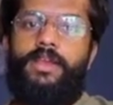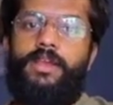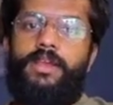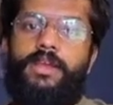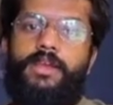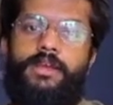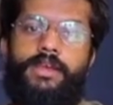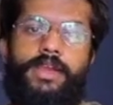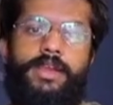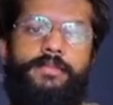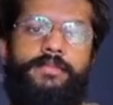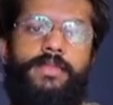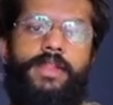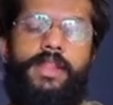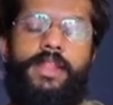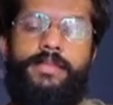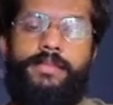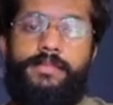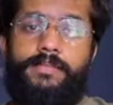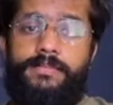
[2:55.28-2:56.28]
Okay.
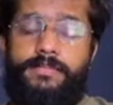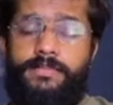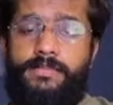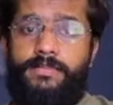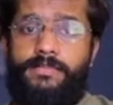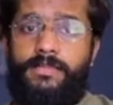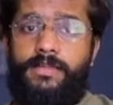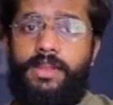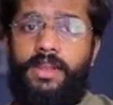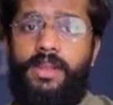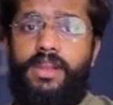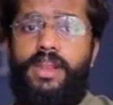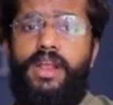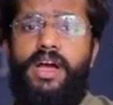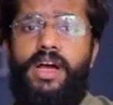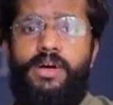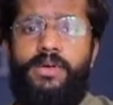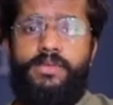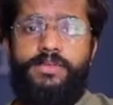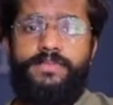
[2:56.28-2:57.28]

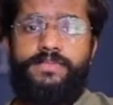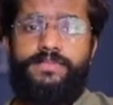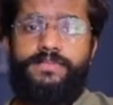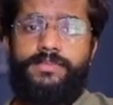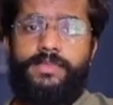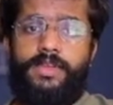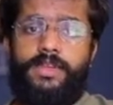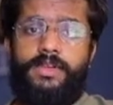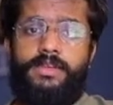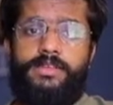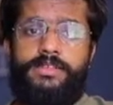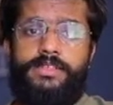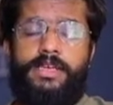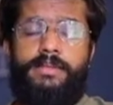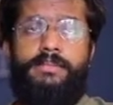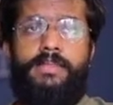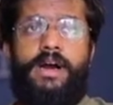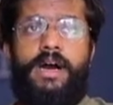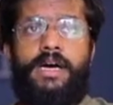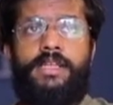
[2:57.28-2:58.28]
Now,
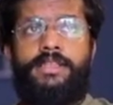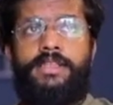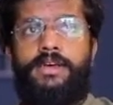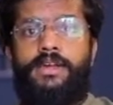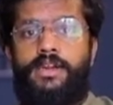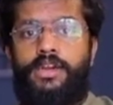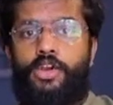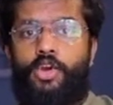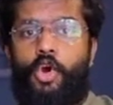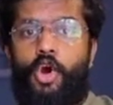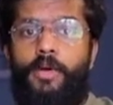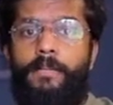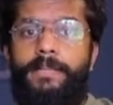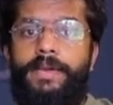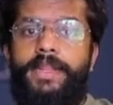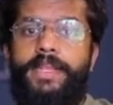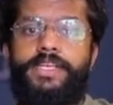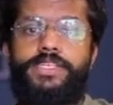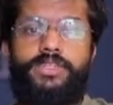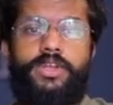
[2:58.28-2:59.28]
some other
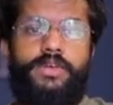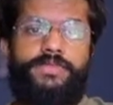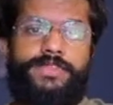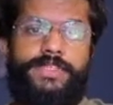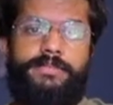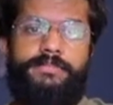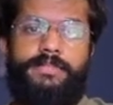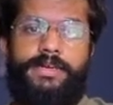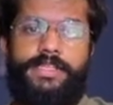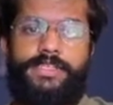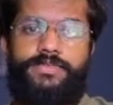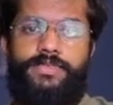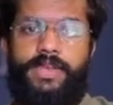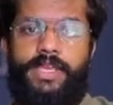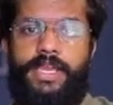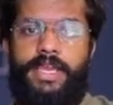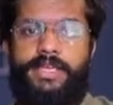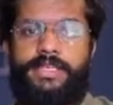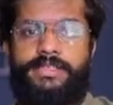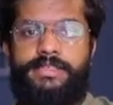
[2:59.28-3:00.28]
combination of symbols we
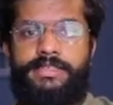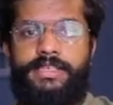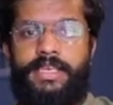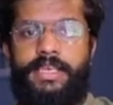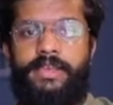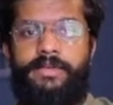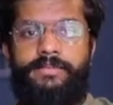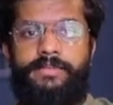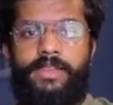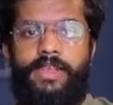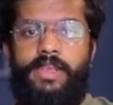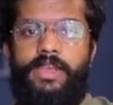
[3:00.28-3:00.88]
can see.